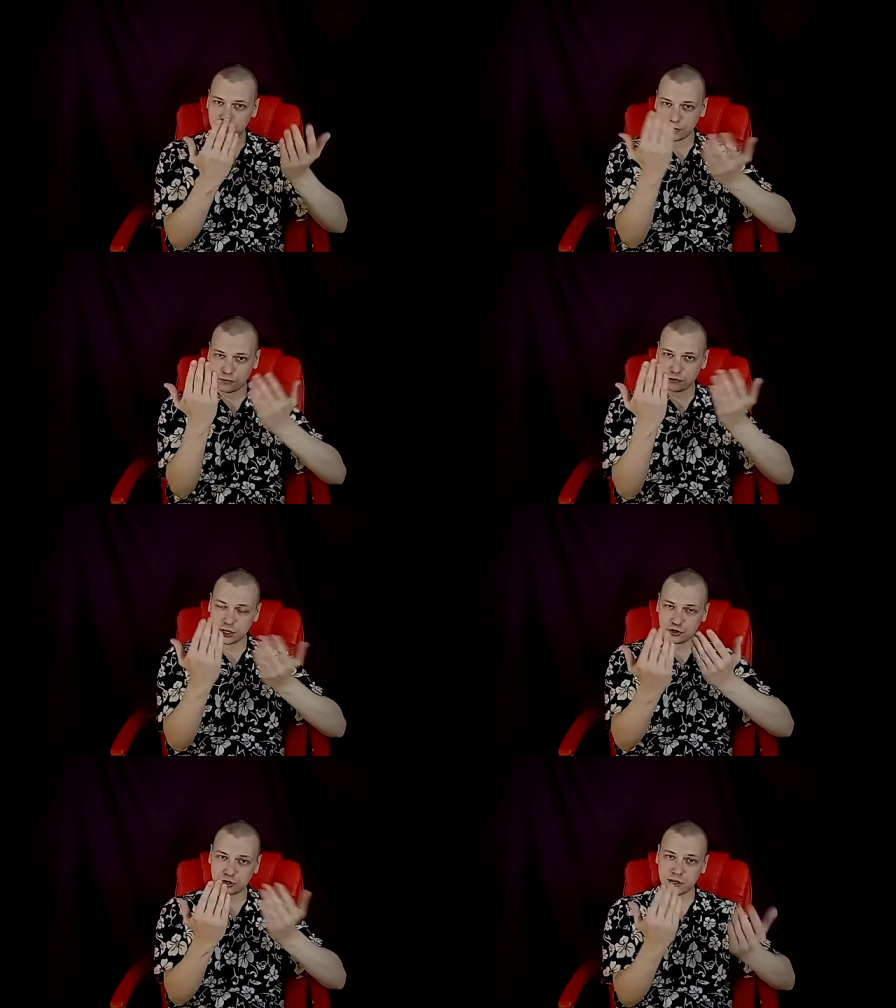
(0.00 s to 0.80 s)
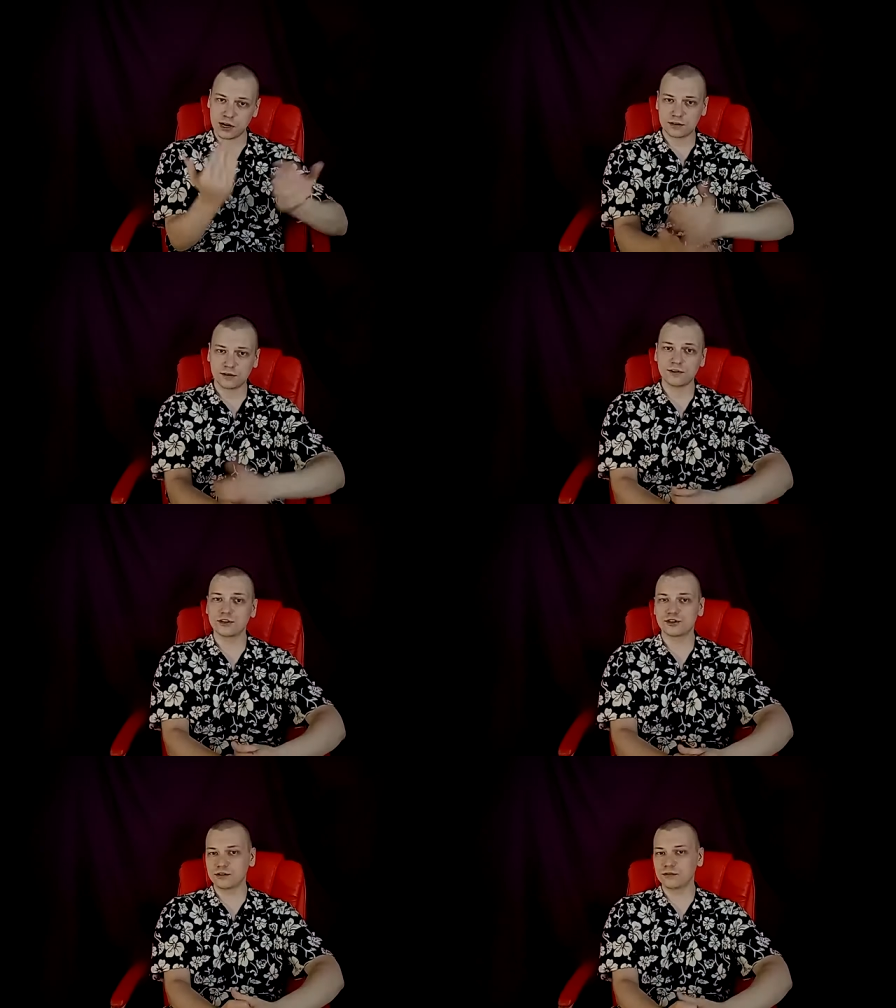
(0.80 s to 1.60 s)
preferential
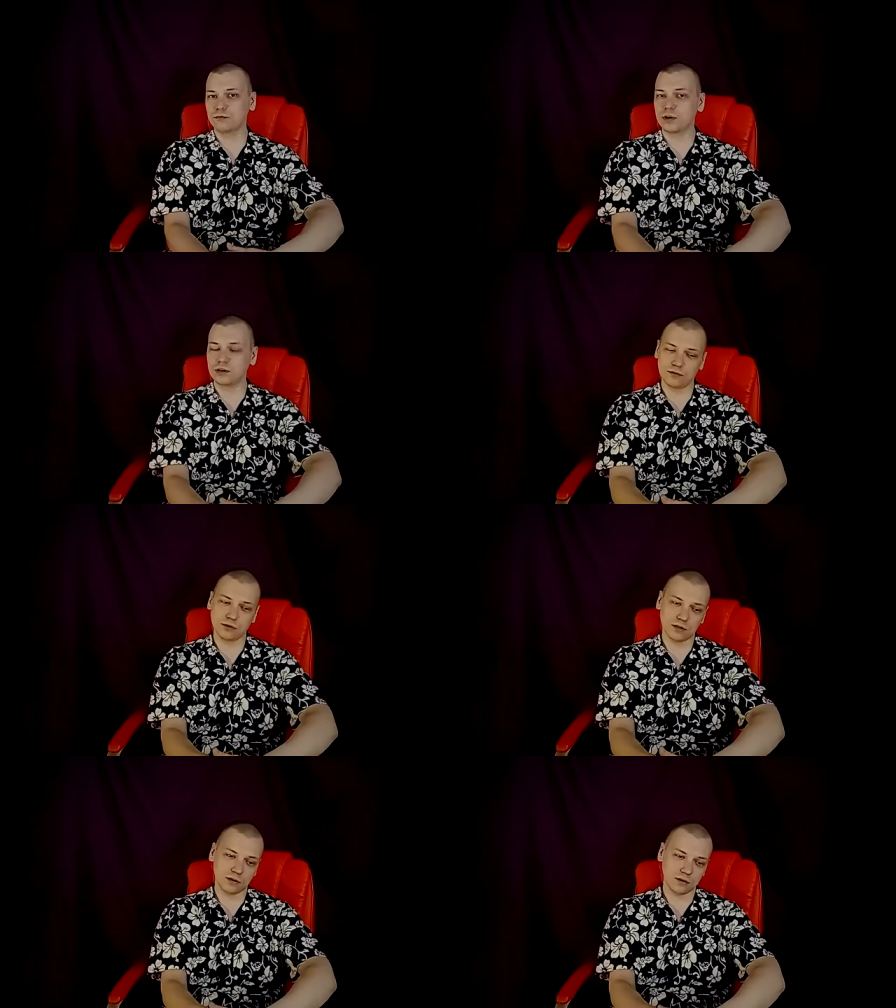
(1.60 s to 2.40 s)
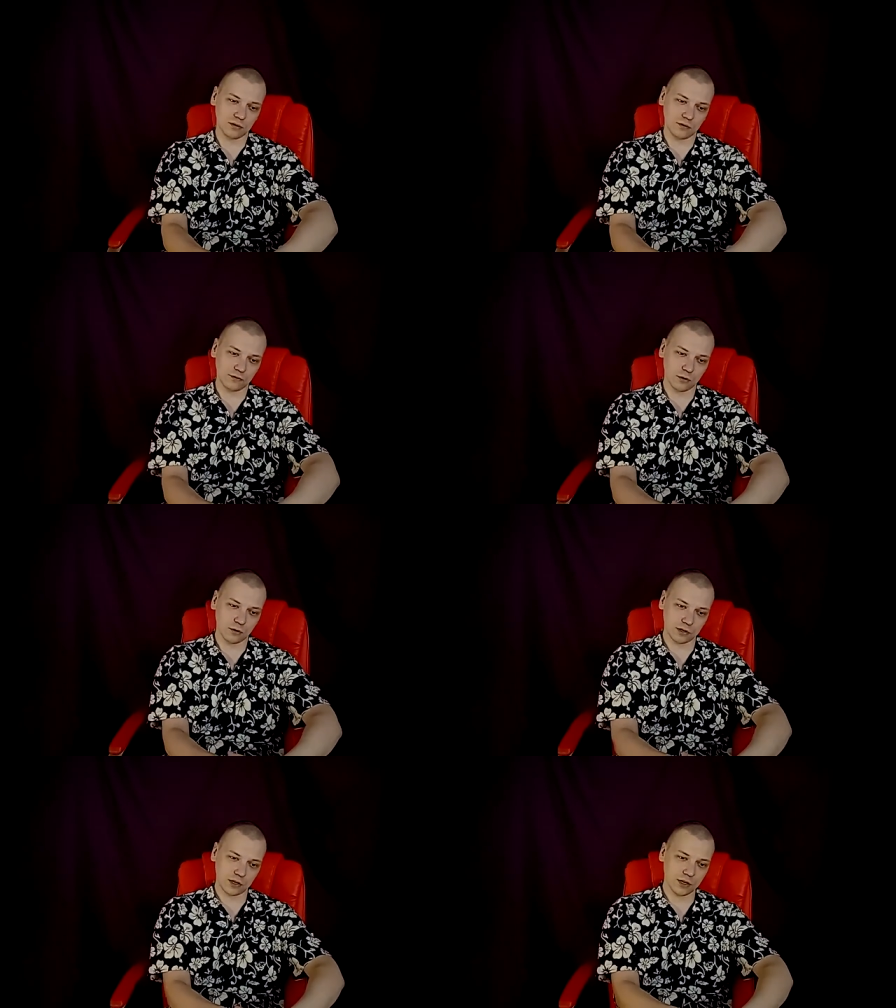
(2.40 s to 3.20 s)
activation of one of or,
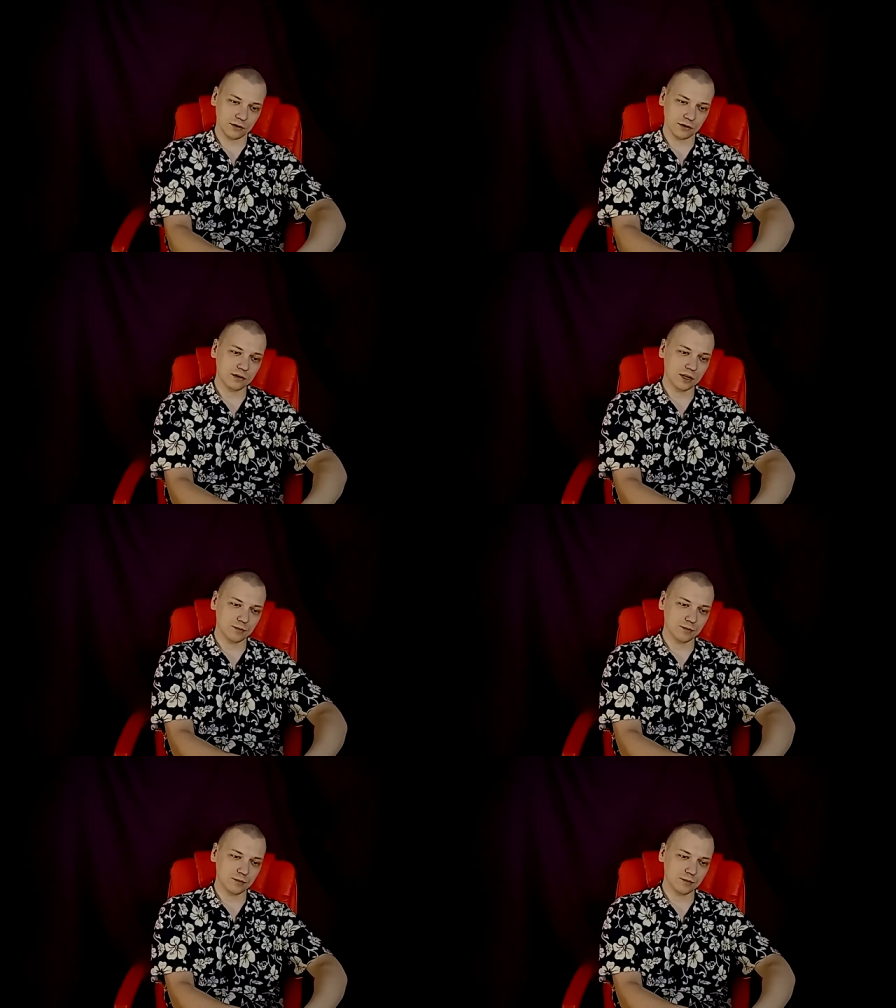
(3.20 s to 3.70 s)
or the other